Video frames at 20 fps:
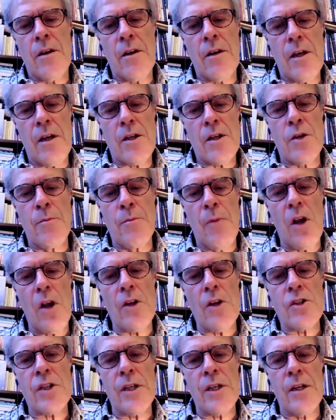
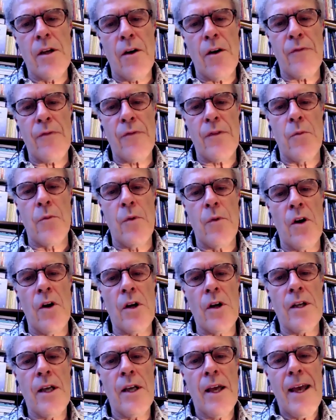etymology of the
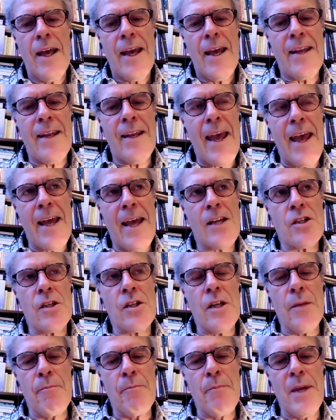word, it
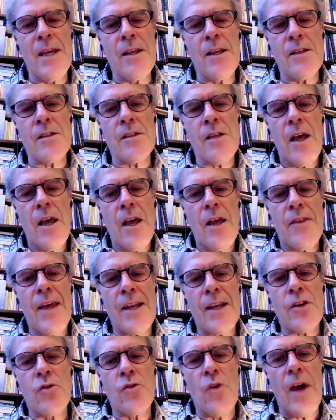actually means
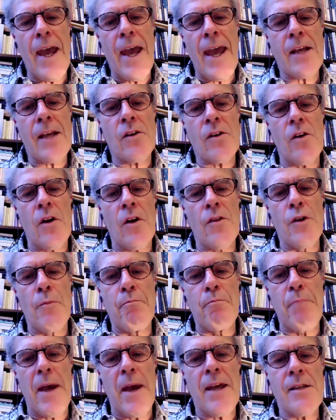that you act on
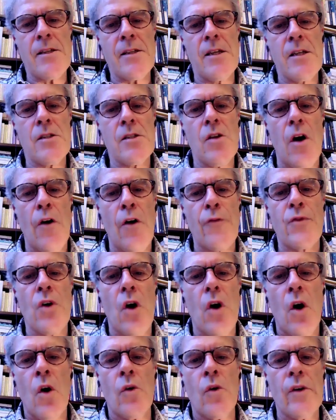the basis of
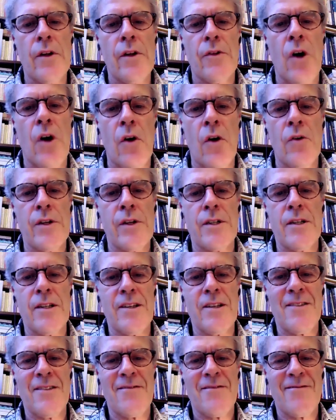your own authority.